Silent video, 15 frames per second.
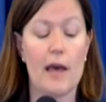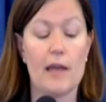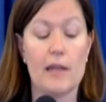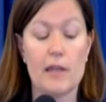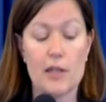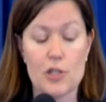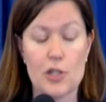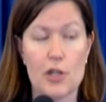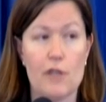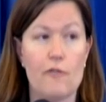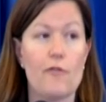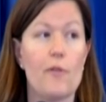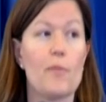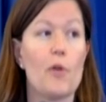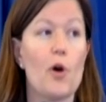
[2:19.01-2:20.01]
initiative
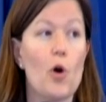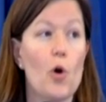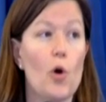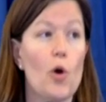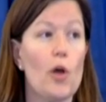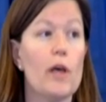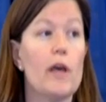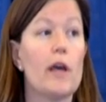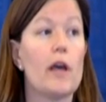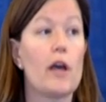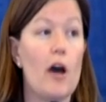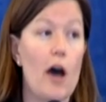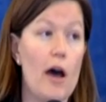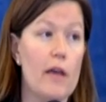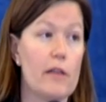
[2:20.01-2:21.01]
from the whole
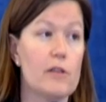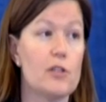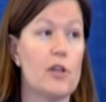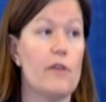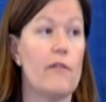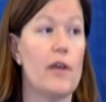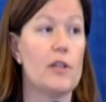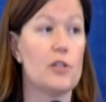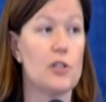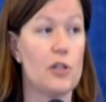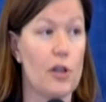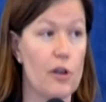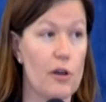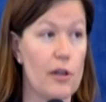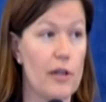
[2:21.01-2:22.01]
College of
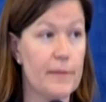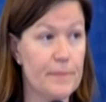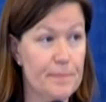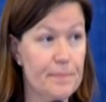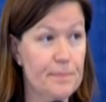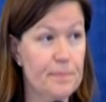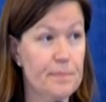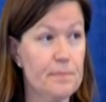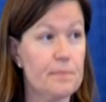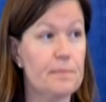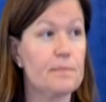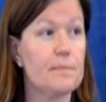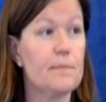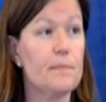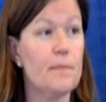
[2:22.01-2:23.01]
Engineering.
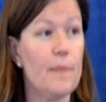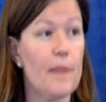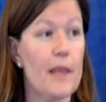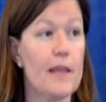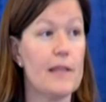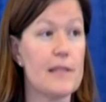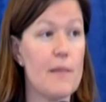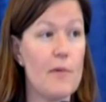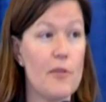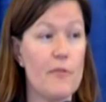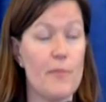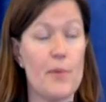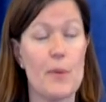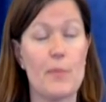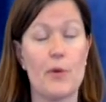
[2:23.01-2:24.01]
Some of the
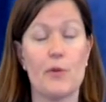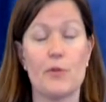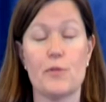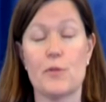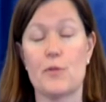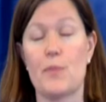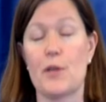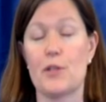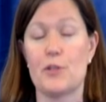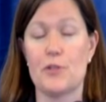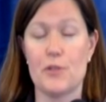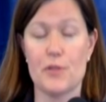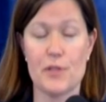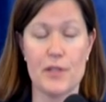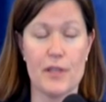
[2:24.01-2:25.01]
people whose
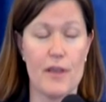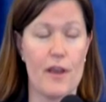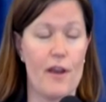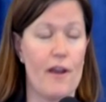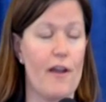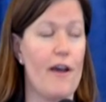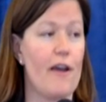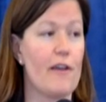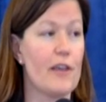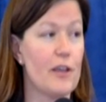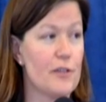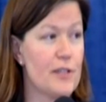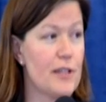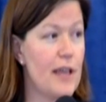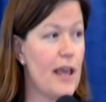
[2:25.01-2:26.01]
pictures you see there are
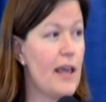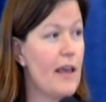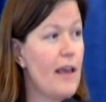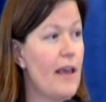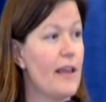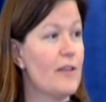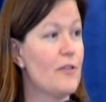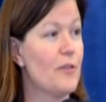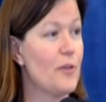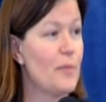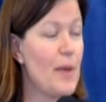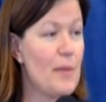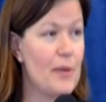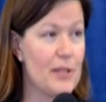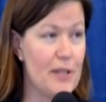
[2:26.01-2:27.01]
here today, and you could
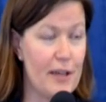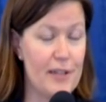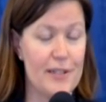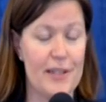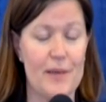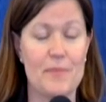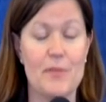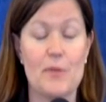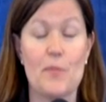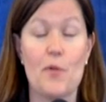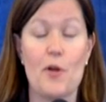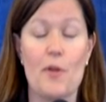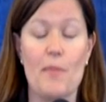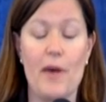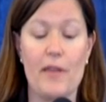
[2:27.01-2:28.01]
maybe talk to them some
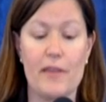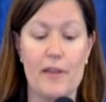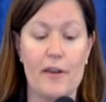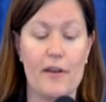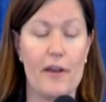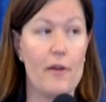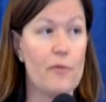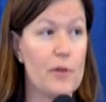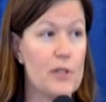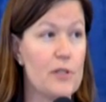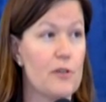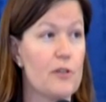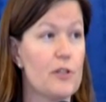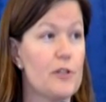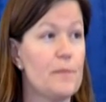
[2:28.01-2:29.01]
more about their
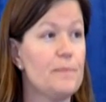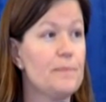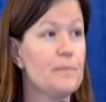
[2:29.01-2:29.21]
research.